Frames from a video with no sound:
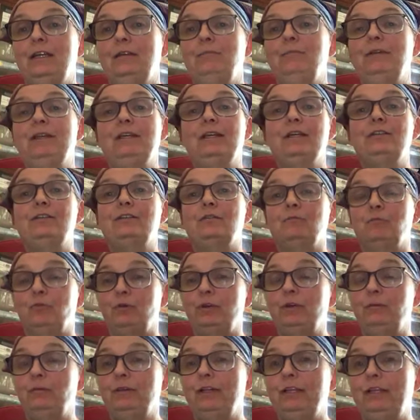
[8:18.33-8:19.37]
Because the more
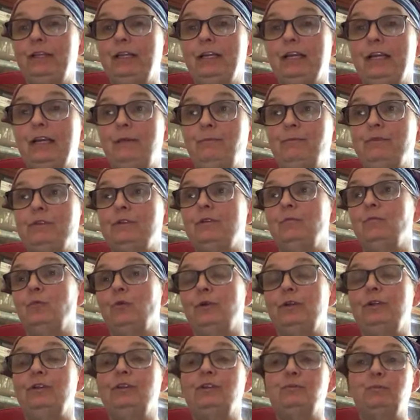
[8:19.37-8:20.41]
you play the games, the
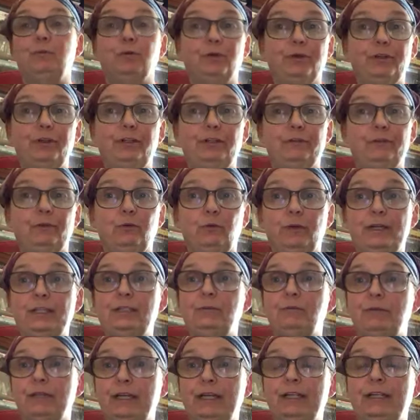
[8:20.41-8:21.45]
more you explore the different ways
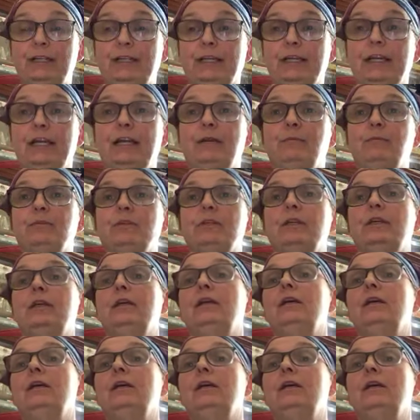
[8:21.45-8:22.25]
of playing the games,